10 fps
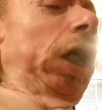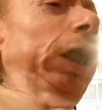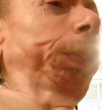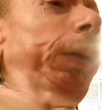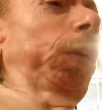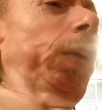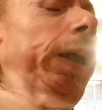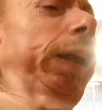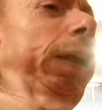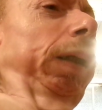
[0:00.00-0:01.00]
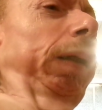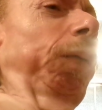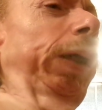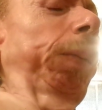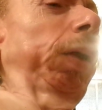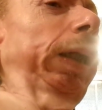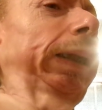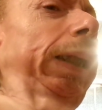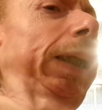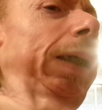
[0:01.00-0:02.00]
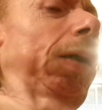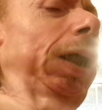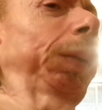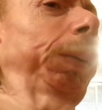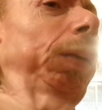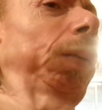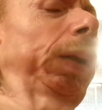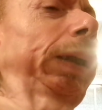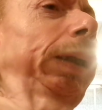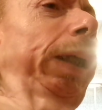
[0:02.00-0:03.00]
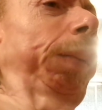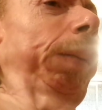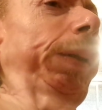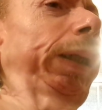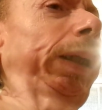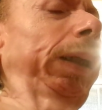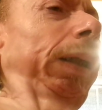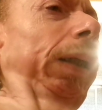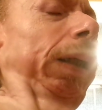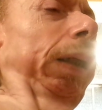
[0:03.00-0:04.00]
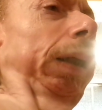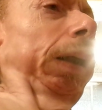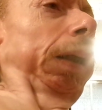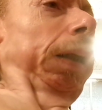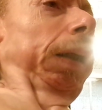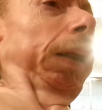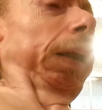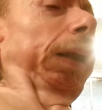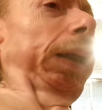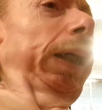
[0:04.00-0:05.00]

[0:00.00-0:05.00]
and there's that sheriff. I don't. Was that what's her name? But